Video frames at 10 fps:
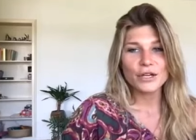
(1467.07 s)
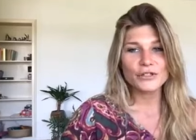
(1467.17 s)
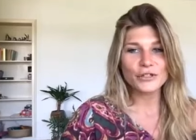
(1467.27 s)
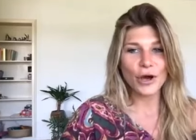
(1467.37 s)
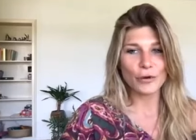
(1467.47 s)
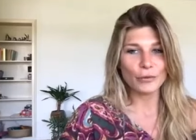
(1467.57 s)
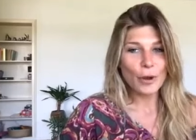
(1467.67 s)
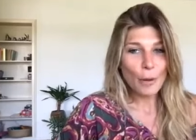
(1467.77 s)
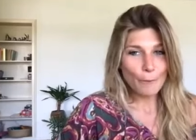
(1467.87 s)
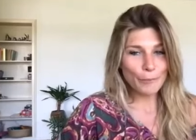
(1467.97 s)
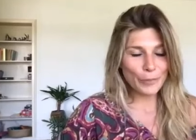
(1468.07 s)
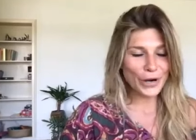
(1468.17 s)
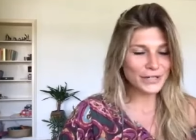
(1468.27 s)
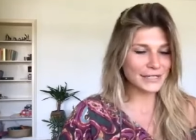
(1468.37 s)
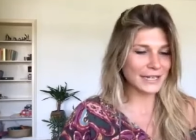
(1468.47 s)
So
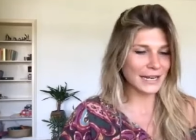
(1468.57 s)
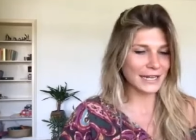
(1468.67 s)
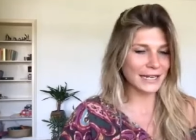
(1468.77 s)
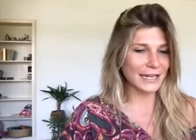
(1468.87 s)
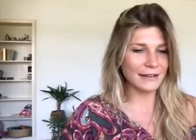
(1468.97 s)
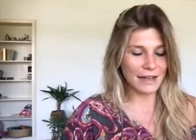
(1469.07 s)
personally,